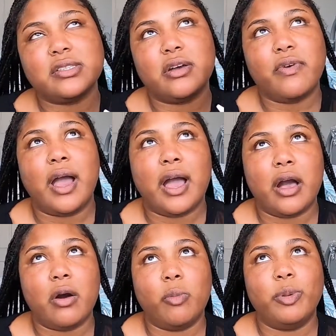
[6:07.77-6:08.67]
of
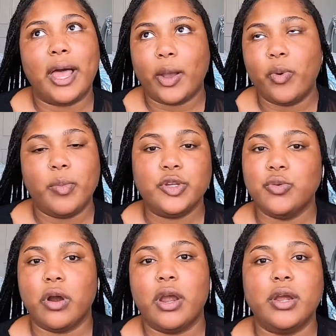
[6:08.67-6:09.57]
how black women
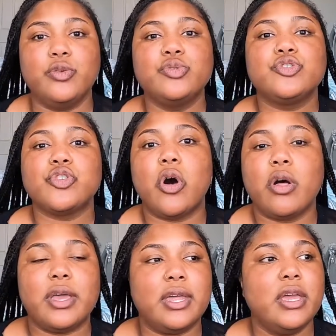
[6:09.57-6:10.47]
do our hair. You
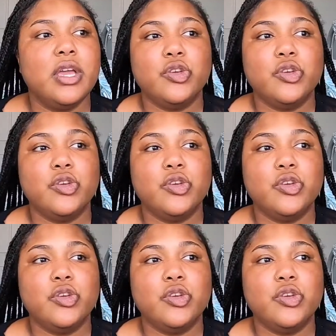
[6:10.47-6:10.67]
saw it.